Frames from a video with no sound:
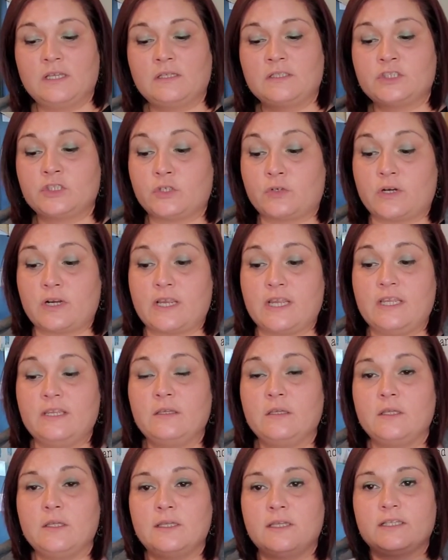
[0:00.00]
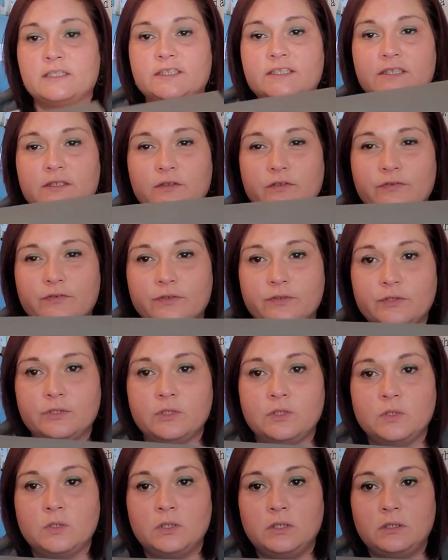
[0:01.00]
It's gray and silver.
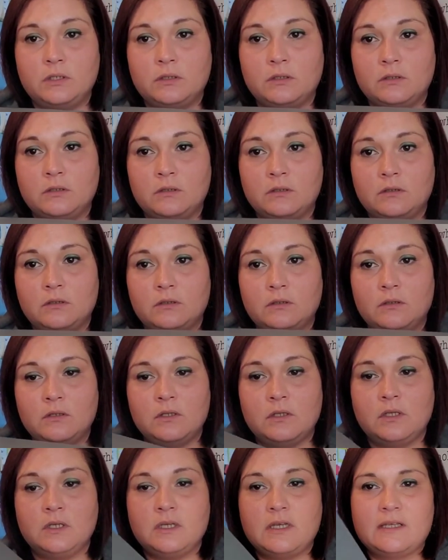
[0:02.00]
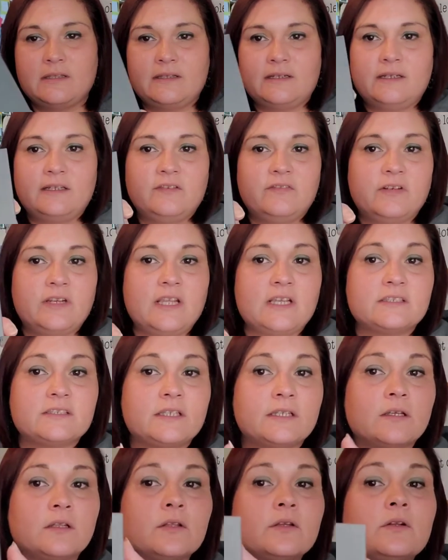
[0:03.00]
And it even has
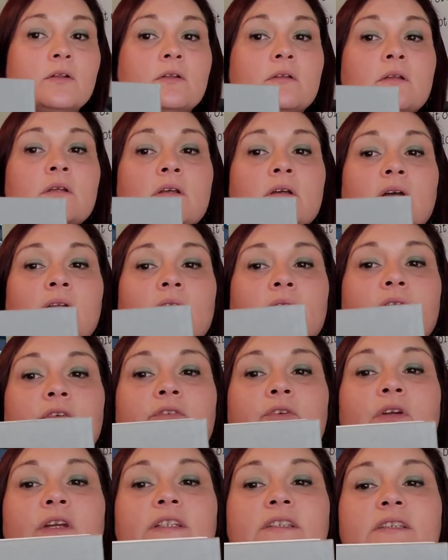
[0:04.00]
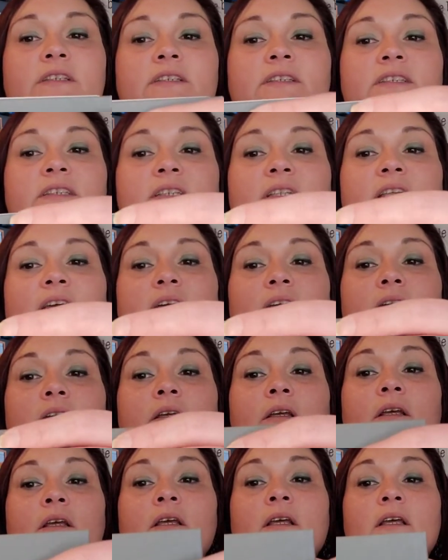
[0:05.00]
like a little, I don't know if you guys can see that,
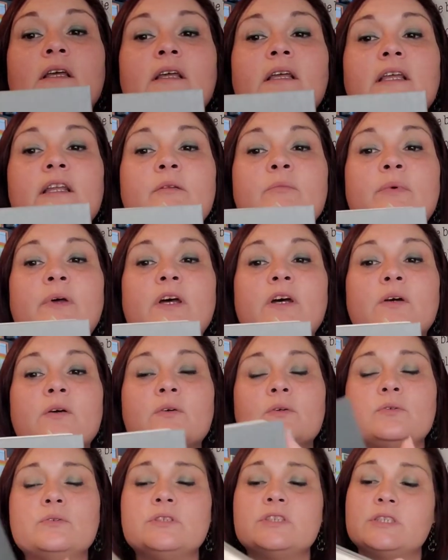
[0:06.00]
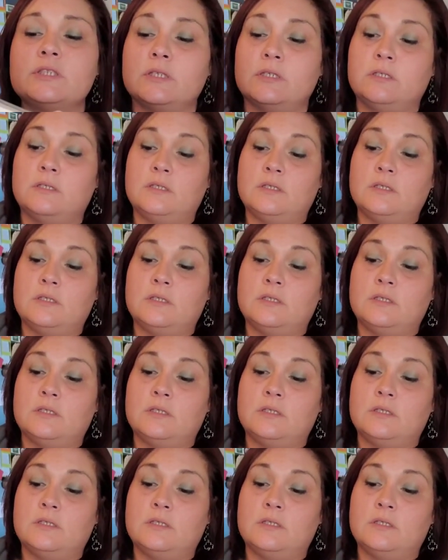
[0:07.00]
imposed